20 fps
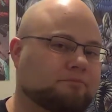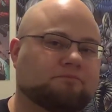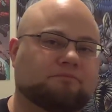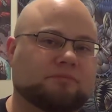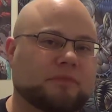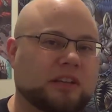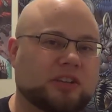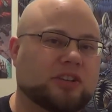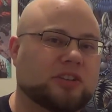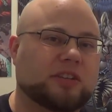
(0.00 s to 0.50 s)

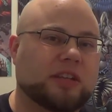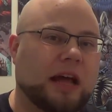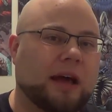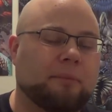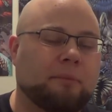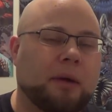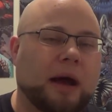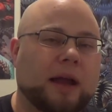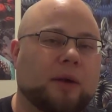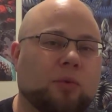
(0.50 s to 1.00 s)
That's just
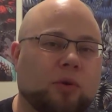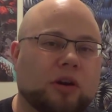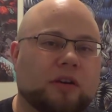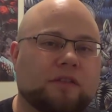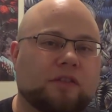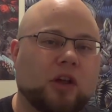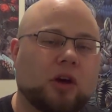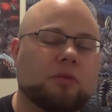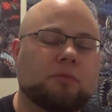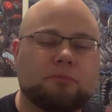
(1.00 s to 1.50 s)
not my
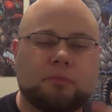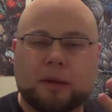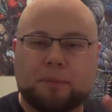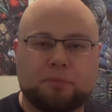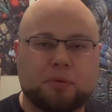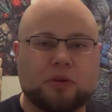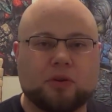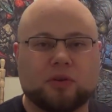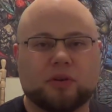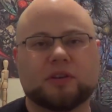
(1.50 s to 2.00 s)
workflow. Might
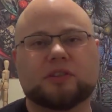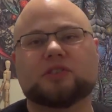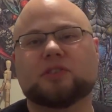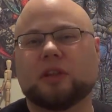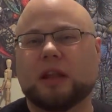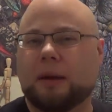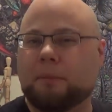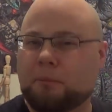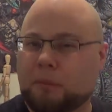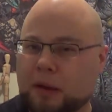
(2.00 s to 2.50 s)
be yours, so
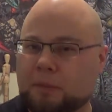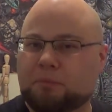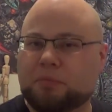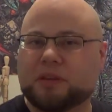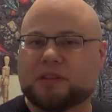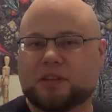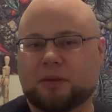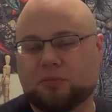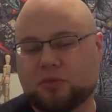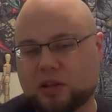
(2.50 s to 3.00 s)
that might
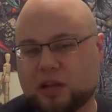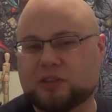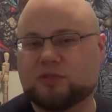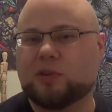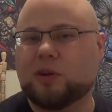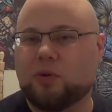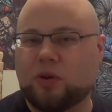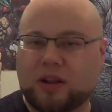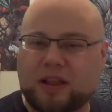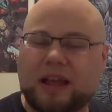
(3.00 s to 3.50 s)
be something. That's
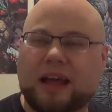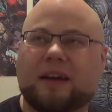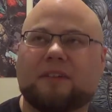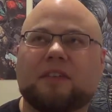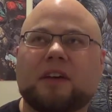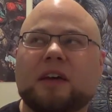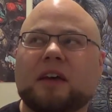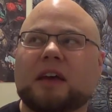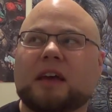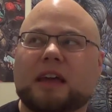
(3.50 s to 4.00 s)
why I wanted to
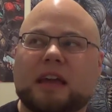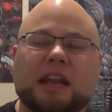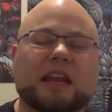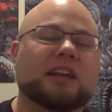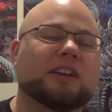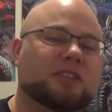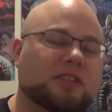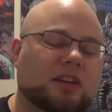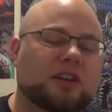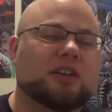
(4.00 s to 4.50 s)
have. It
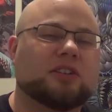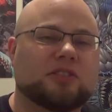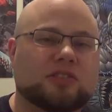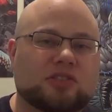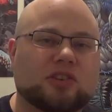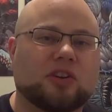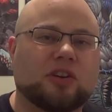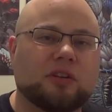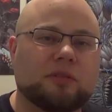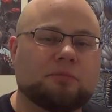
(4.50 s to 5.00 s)
is a
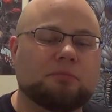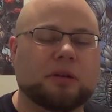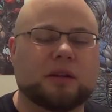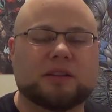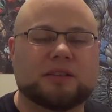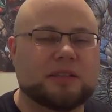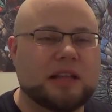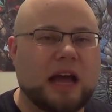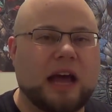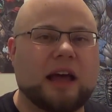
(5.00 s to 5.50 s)
concern, but
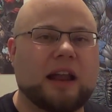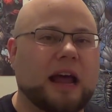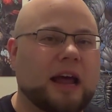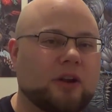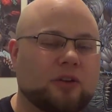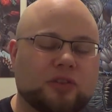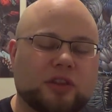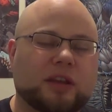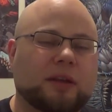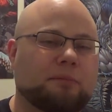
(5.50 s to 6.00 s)
it's not. I
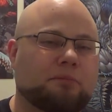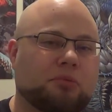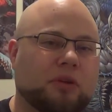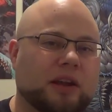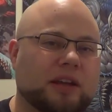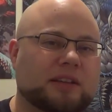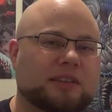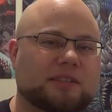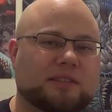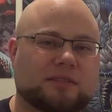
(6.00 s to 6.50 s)
don't think it
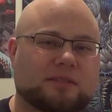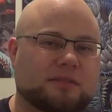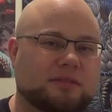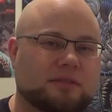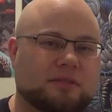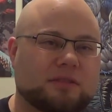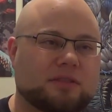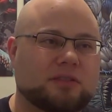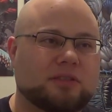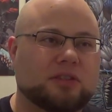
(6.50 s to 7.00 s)
breaks
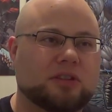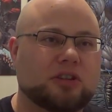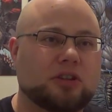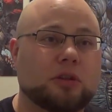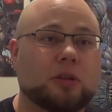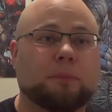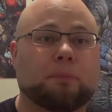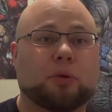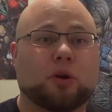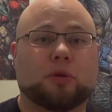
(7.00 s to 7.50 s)

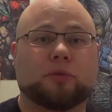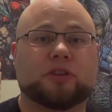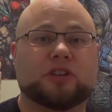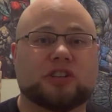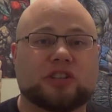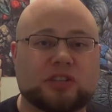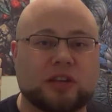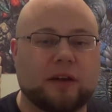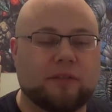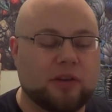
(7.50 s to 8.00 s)
the
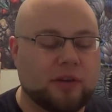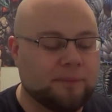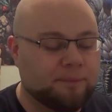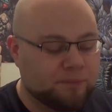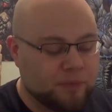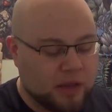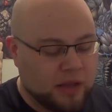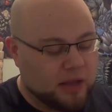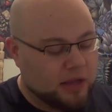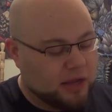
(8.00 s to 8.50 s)
purchase of it.
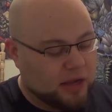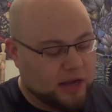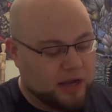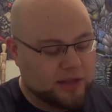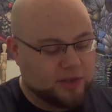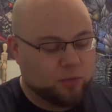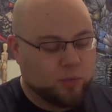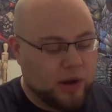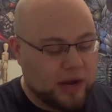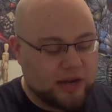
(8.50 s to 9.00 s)

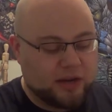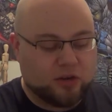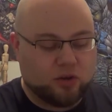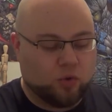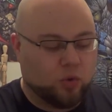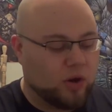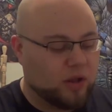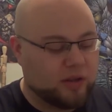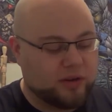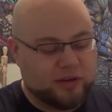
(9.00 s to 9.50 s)
The weight,
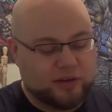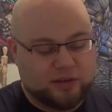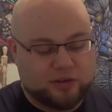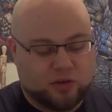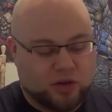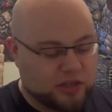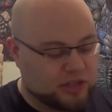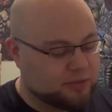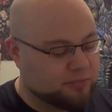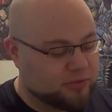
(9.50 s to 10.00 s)
quality,
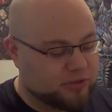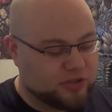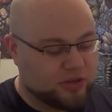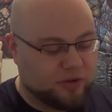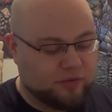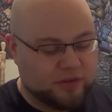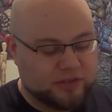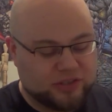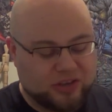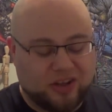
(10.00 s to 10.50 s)
customer
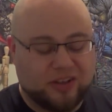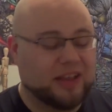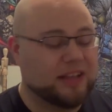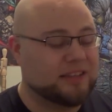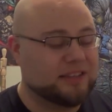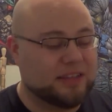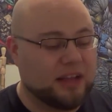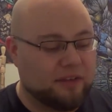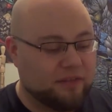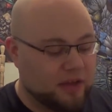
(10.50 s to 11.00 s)
service, all
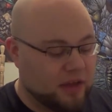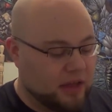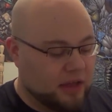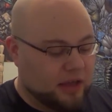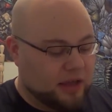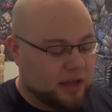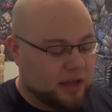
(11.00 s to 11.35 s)
that stuff.